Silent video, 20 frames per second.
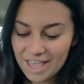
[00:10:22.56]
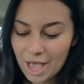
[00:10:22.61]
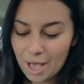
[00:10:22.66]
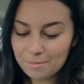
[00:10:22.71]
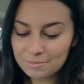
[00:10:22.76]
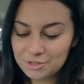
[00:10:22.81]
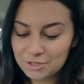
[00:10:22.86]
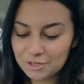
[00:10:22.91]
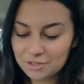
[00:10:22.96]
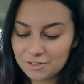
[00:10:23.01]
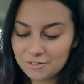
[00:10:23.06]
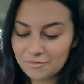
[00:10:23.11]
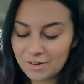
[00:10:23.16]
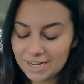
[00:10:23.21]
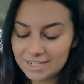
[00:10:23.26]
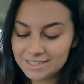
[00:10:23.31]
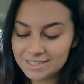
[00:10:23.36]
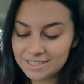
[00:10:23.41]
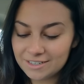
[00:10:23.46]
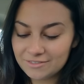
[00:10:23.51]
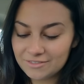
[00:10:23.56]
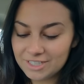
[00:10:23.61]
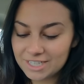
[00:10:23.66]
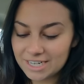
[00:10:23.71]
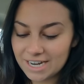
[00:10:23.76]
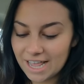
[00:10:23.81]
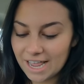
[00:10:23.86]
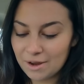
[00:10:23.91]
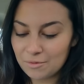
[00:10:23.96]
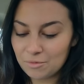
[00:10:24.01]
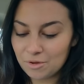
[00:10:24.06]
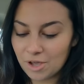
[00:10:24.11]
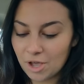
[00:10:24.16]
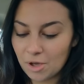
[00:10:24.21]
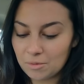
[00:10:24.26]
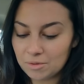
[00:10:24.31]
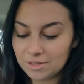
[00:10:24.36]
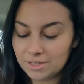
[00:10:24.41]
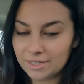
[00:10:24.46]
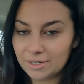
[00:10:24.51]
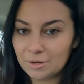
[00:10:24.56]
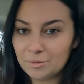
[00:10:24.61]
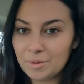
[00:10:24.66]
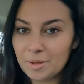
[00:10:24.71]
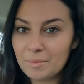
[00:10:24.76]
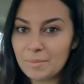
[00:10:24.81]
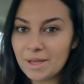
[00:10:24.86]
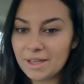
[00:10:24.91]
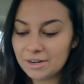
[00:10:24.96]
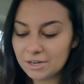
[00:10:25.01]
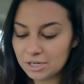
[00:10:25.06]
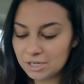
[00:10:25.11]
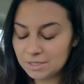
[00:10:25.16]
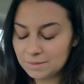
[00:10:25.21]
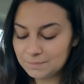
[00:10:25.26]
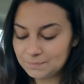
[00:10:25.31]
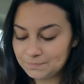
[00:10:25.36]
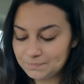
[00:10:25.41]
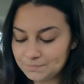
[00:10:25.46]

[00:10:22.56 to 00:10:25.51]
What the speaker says: I'm sure the rest of today will go a little bit better.